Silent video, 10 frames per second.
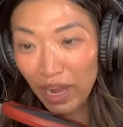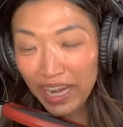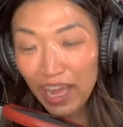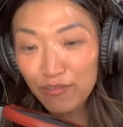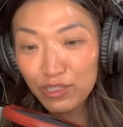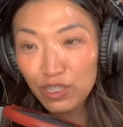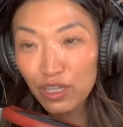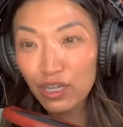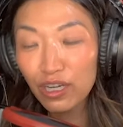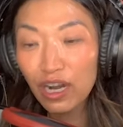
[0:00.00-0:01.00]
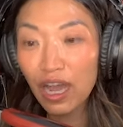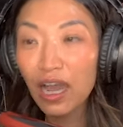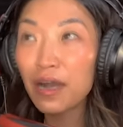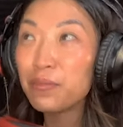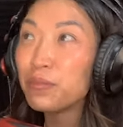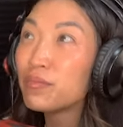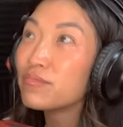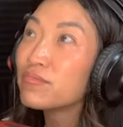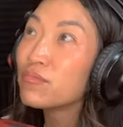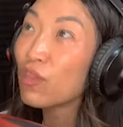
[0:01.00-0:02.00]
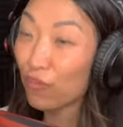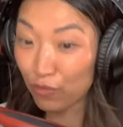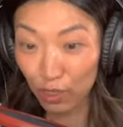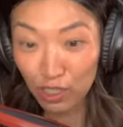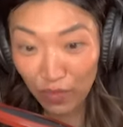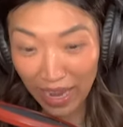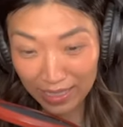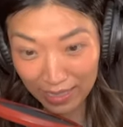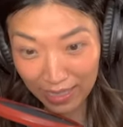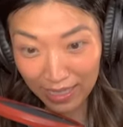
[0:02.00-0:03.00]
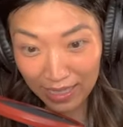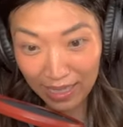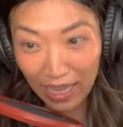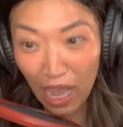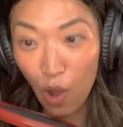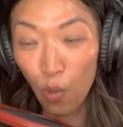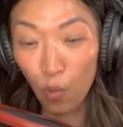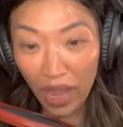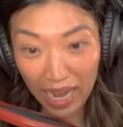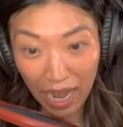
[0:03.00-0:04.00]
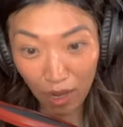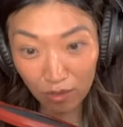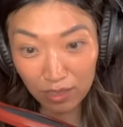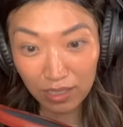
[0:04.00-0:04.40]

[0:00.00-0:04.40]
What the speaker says: after the first vaccine, went out.